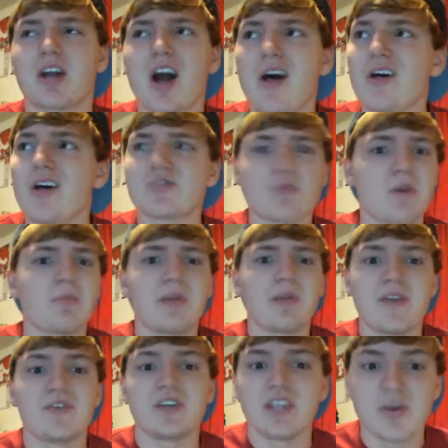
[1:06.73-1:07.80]
college football
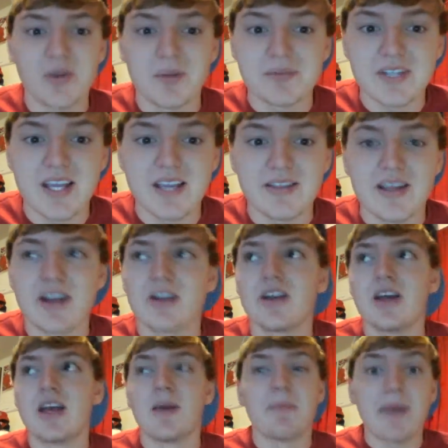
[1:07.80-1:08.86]
player, if you can get what I'm saying there,
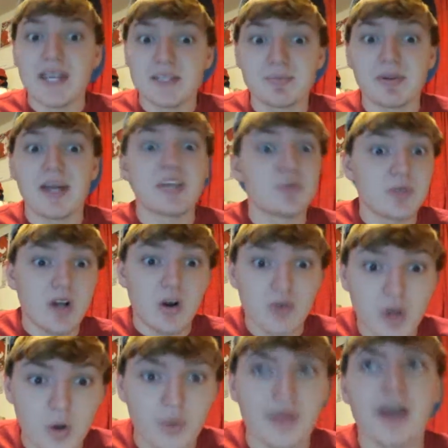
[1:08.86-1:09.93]
makes plays. We all
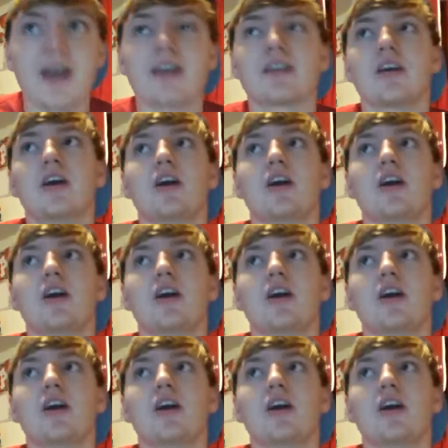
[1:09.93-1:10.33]
know that.